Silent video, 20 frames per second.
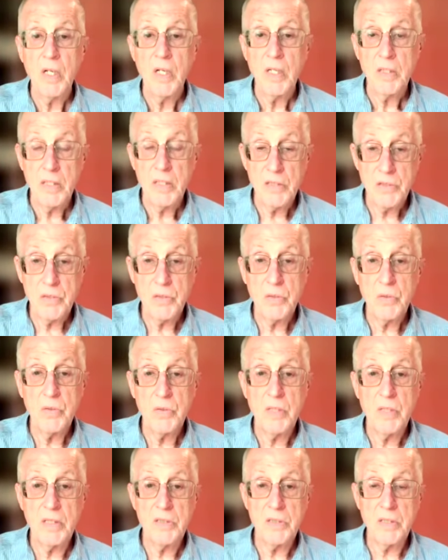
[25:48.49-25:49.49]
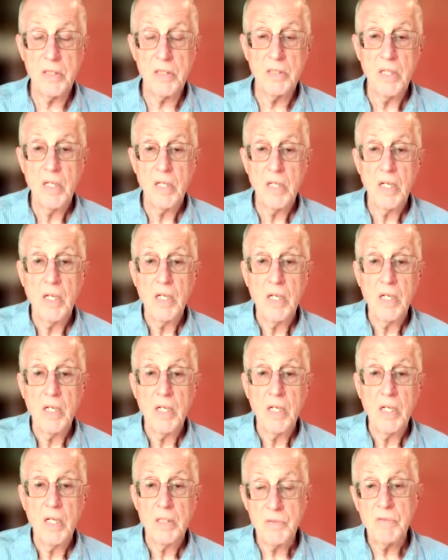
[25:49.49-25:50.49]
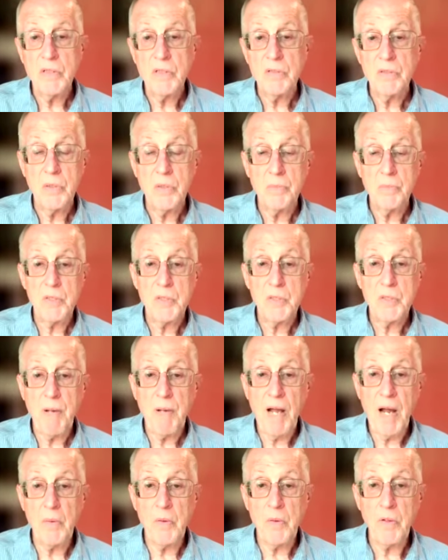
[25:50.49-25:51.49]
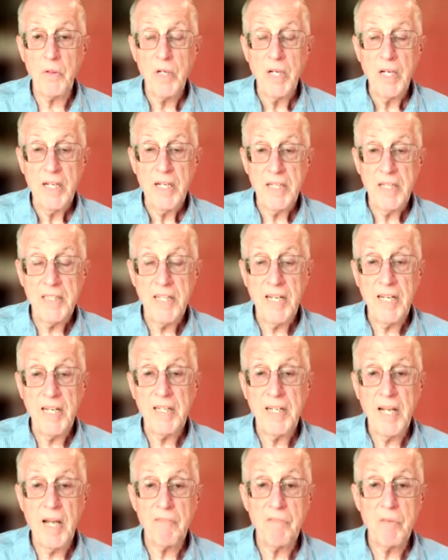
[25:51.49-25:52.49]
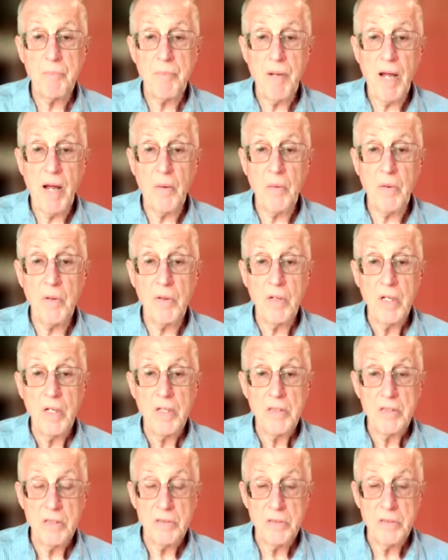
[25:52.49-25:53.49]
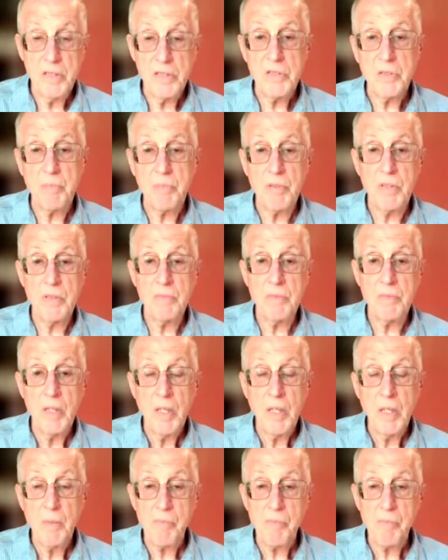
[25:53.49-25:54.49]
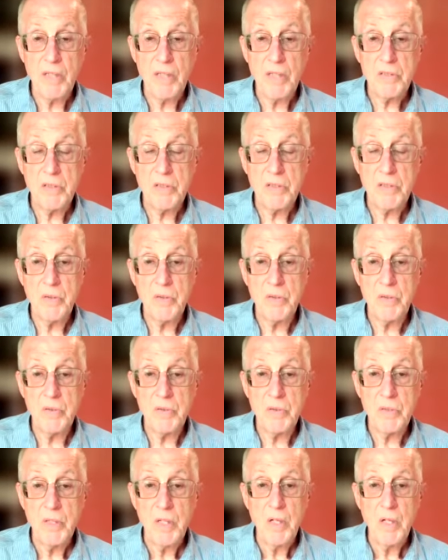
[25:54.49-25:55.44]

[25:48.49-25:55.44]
They sued, they said, you've given it too much power. It can't have the power to discipline prosecutors.